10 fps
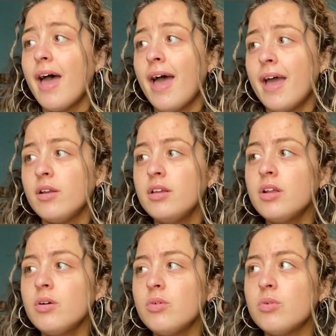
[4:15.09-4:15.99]
And,
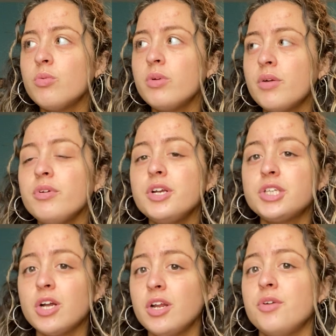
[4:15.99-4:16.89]
whenever you're
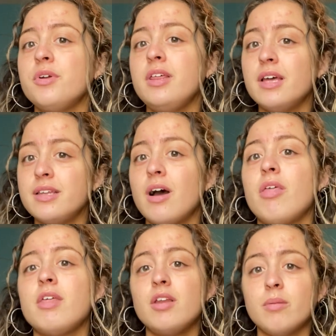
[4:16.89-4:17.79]
starting to really get down
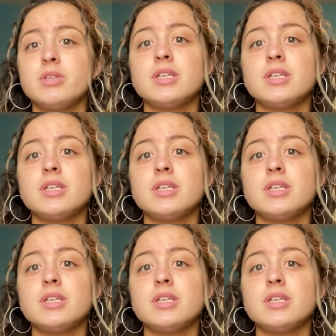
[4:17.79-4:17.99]
in the dumps,